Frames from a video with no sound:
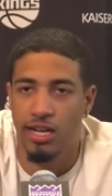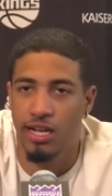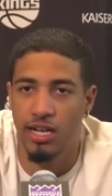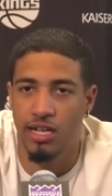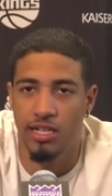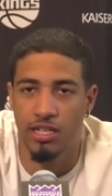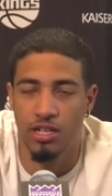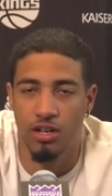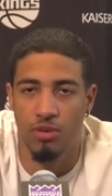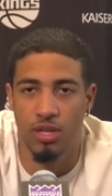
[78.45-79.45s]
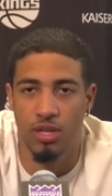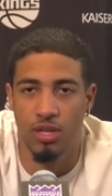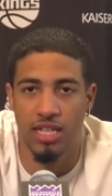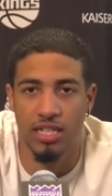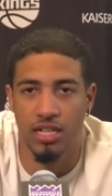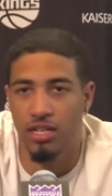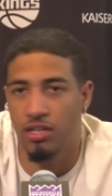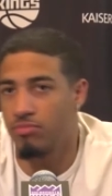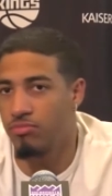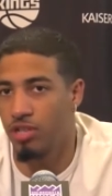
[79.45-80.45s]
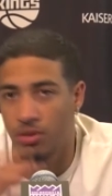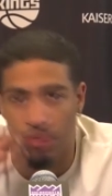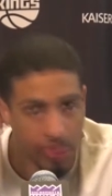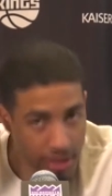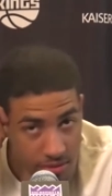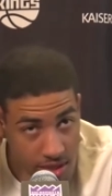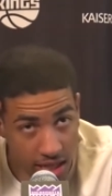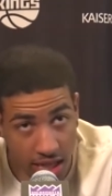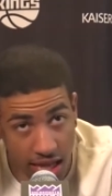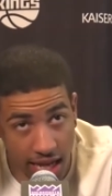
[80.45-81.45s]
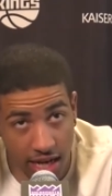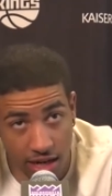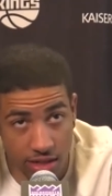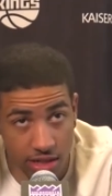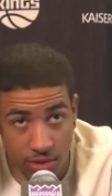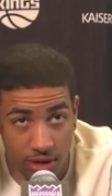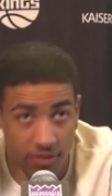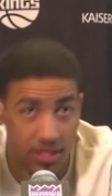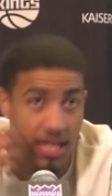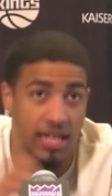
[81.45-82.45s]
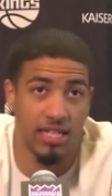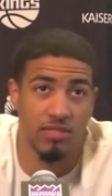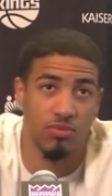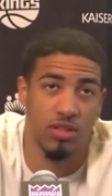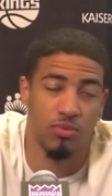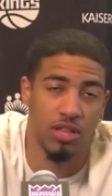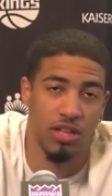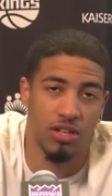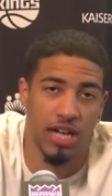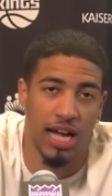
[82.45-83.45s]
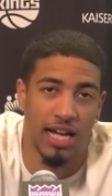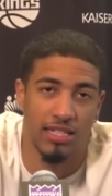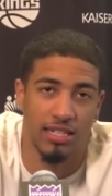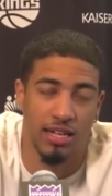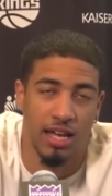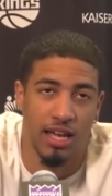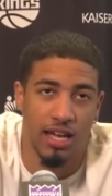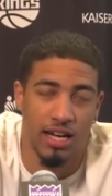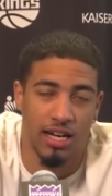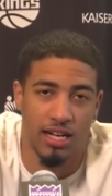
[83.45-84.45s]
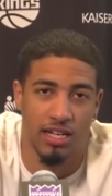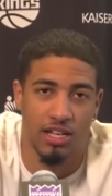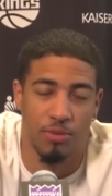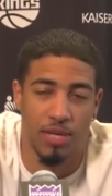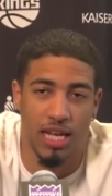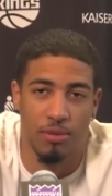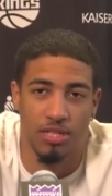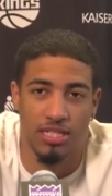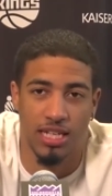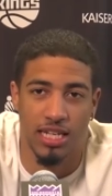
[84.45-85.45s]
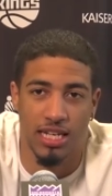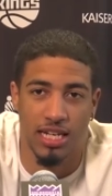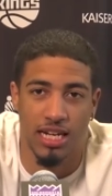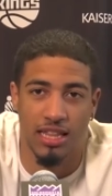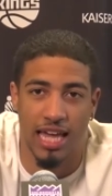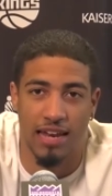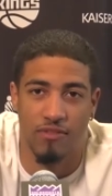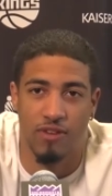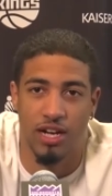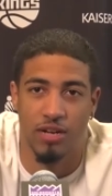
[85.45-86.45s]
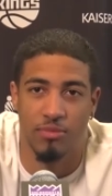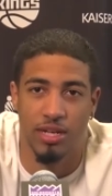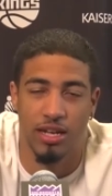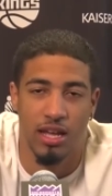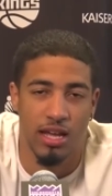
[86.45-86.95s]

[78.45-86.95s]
Uh, you know, whether that's here, you know, when we we're in LA or, or wherever that is with with other guys, and uh, you know, being able to see it in kind of that environment.